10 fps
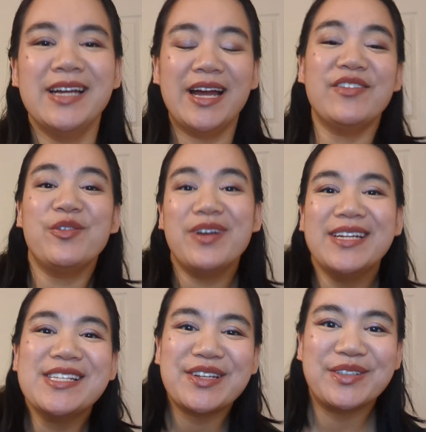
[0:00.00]
Hi everyone,
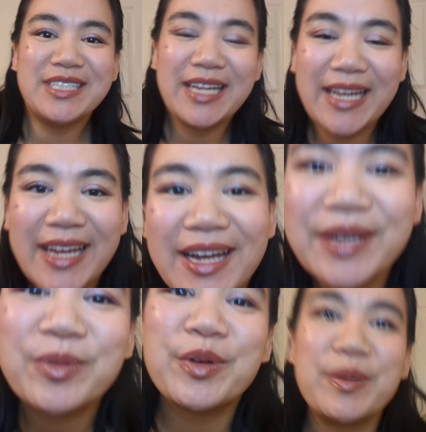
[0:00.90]
so today I
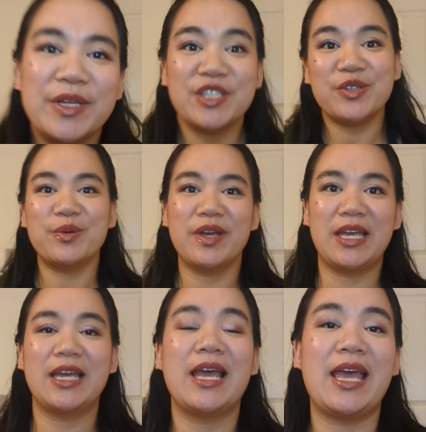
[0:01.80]
am going to be
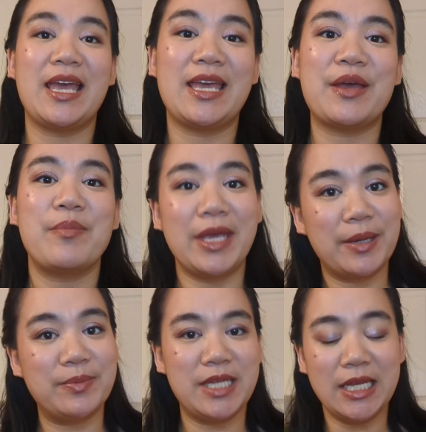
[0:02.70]
doing a
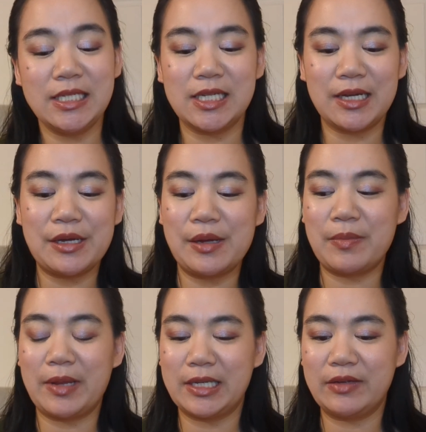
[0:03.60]
makeup date. I
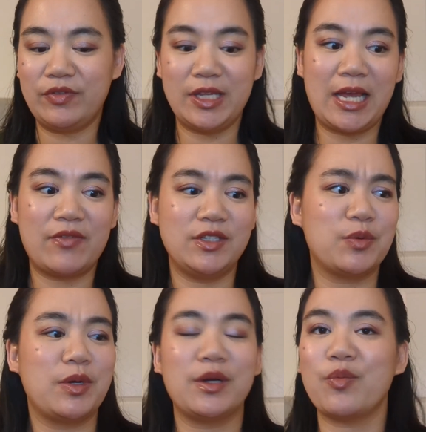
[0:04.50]
feel like I haven't done
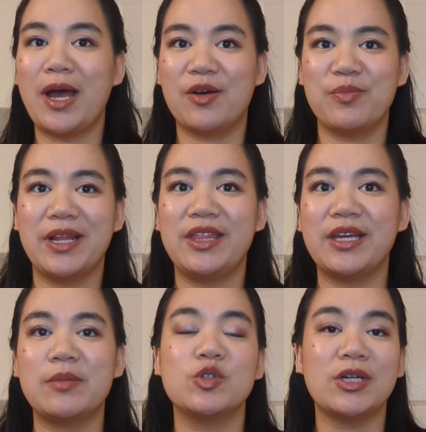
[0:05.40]
one in a while, but I think
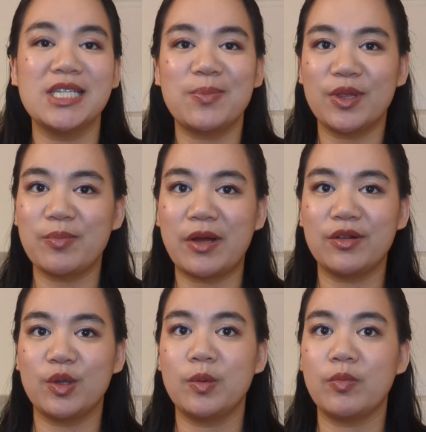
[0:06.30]
I'm trying to spread them out a
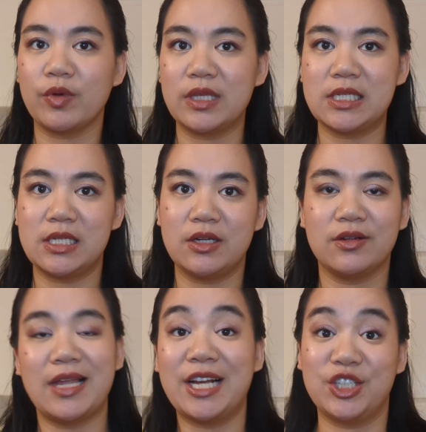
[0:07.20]
little bit more this year.
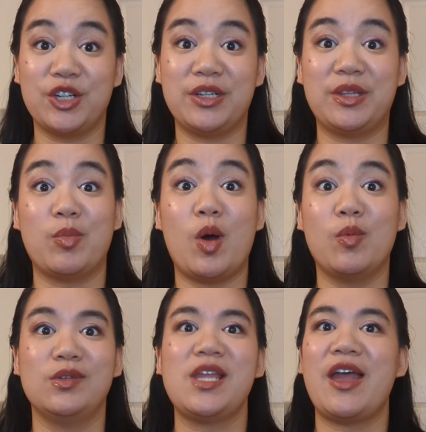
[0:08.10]
Last year I did them
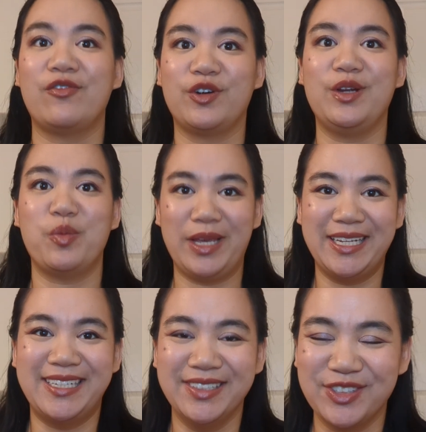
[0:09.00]
almost every
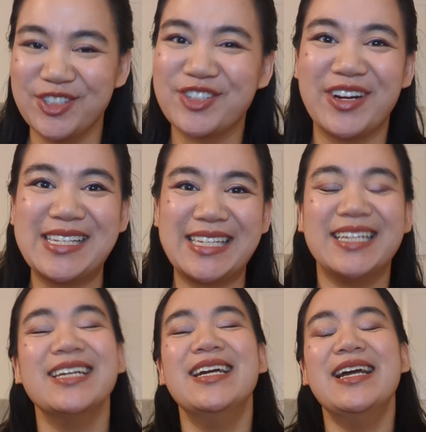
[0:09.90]
week, which was crazy.
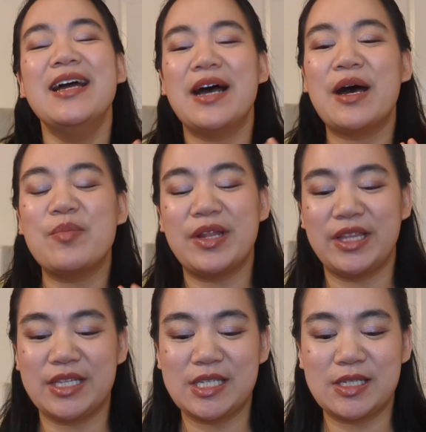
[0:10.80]
But I think
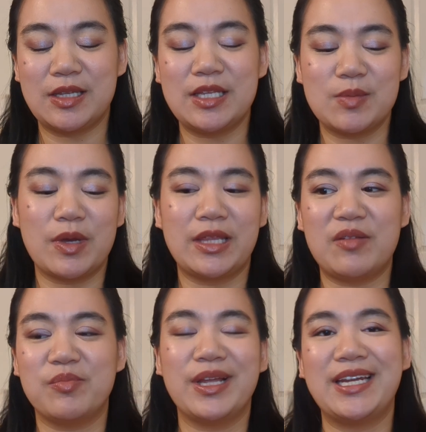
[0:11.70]
this month
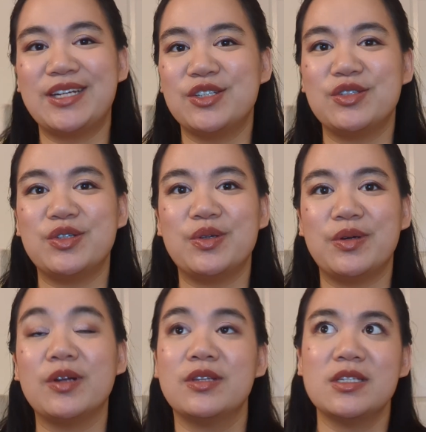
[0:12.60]
I'm planning to do,
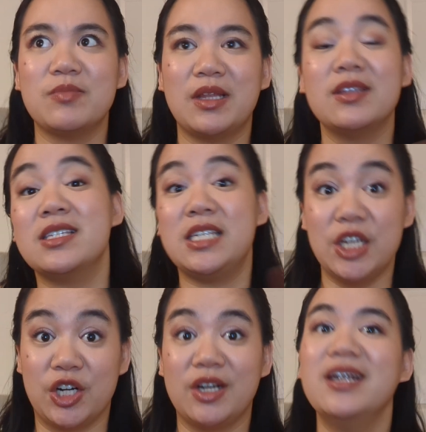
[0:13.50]
or this
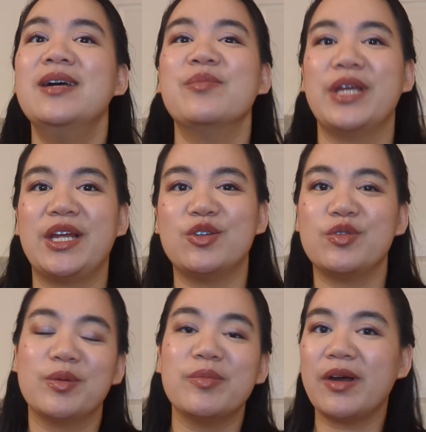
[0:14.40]
year, planning on doing
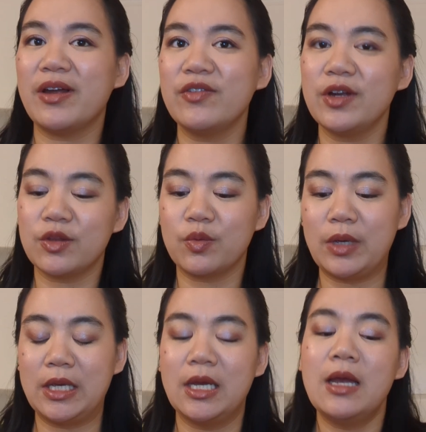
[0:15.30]
them about every other
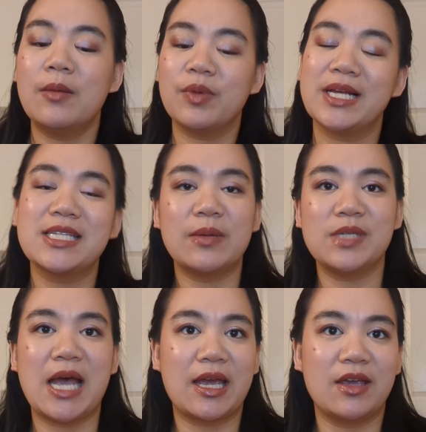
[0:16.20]
week. Plus I'm
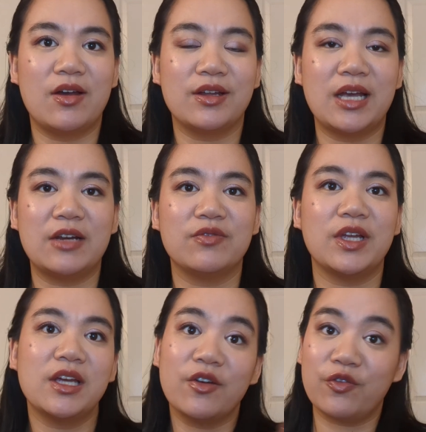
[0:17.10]
tacking on kind of
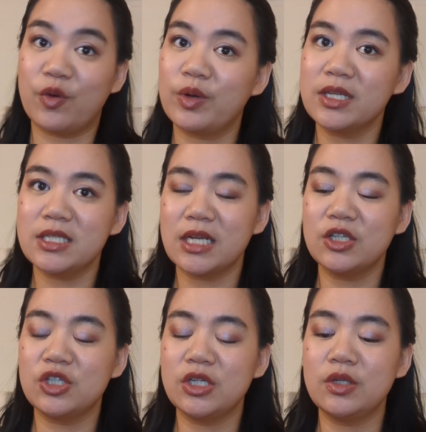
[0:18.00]
like a focus
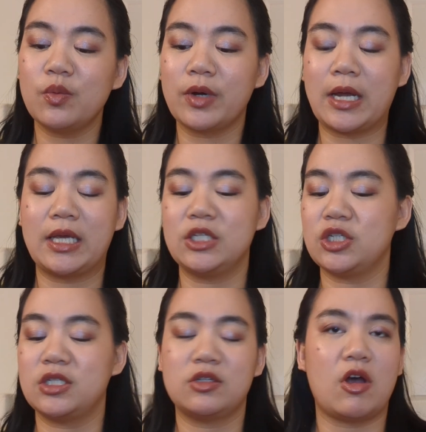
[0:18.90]
section where I can
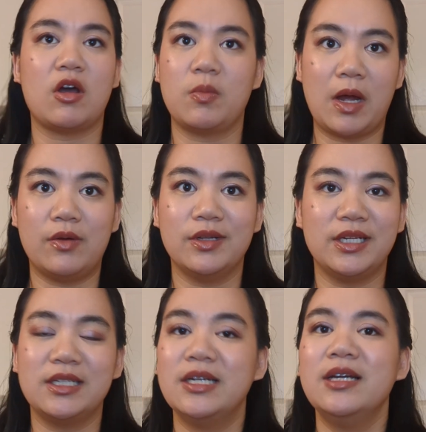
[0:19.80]
just talk about
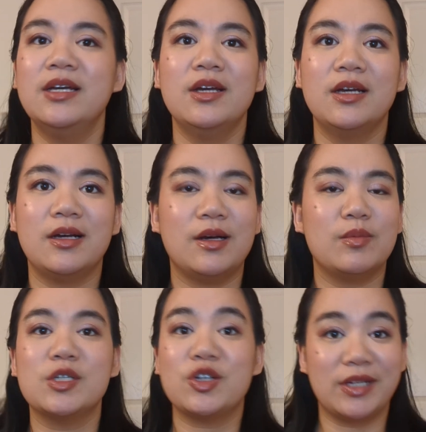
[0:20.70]
like
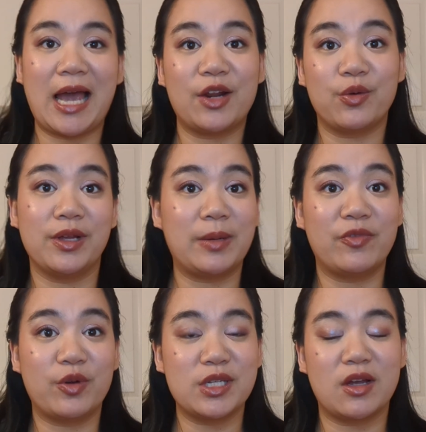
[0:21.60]
a certain category that I'm
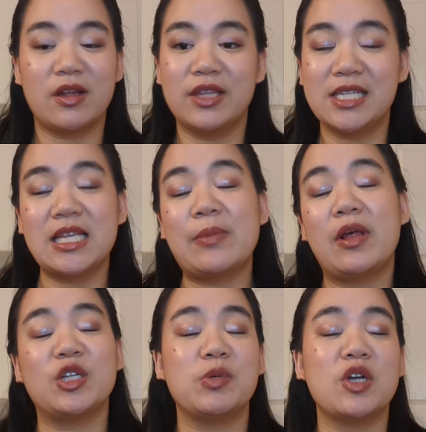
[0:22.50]
focusing on. This time I'll
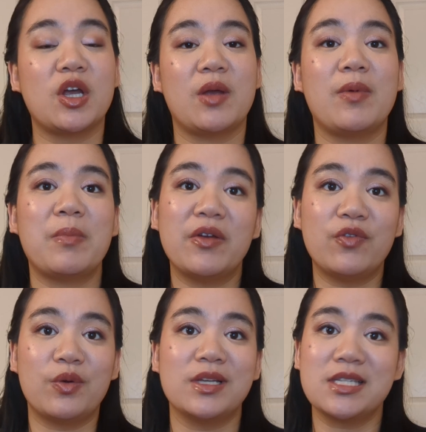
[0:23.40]
actually be talking about my
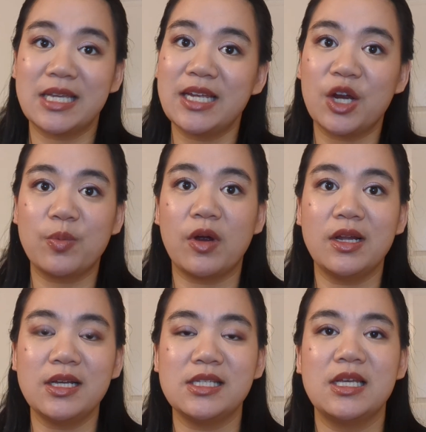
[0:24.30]
focus skincare
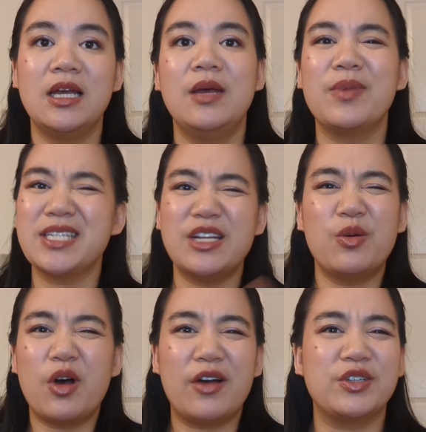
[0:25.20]
products because I
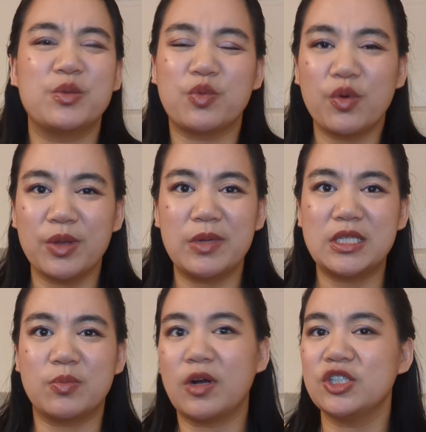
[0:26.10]
don't often roll them
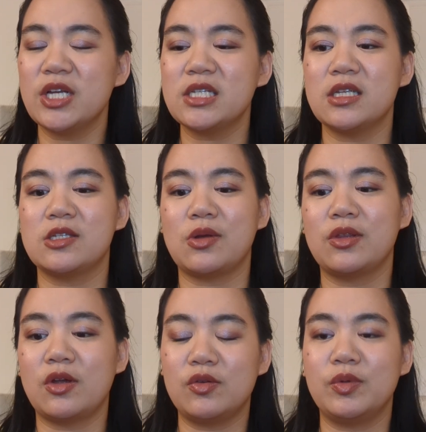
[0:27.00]
into projects, and so I
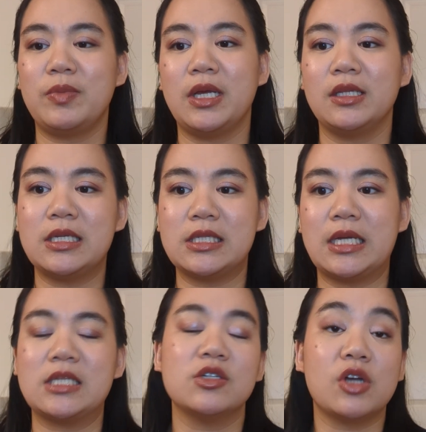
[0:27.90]
thought it would be at least
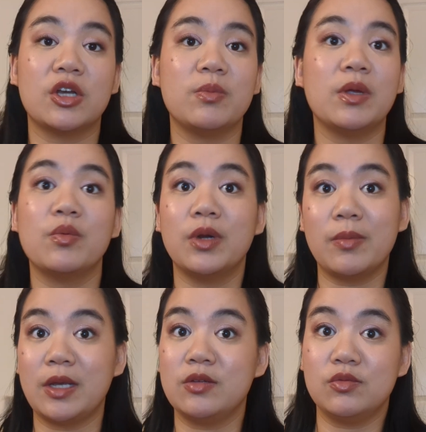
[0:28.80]
nice to document what am
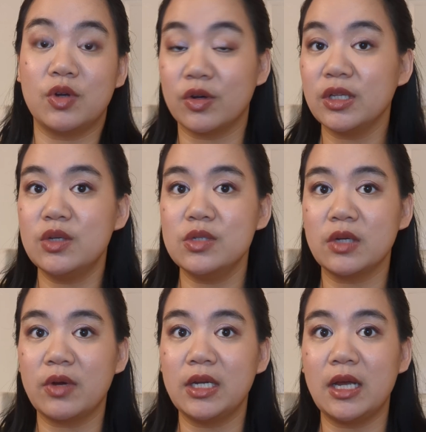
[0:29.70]
I currently using
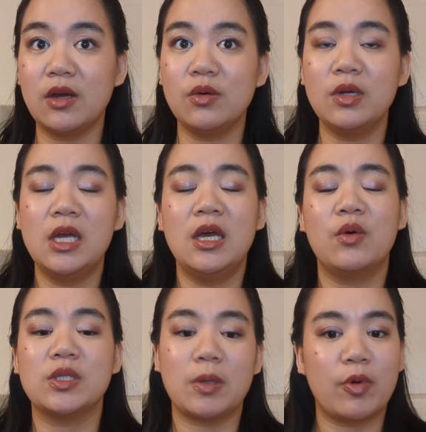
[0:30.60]
right now,
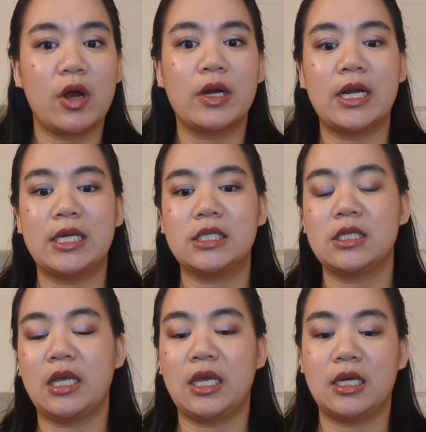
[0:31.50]
what's my progress,
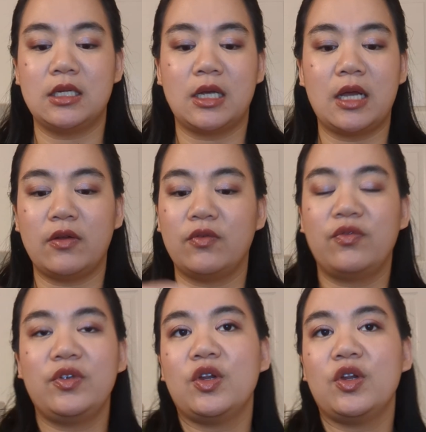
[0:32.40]
and kind of,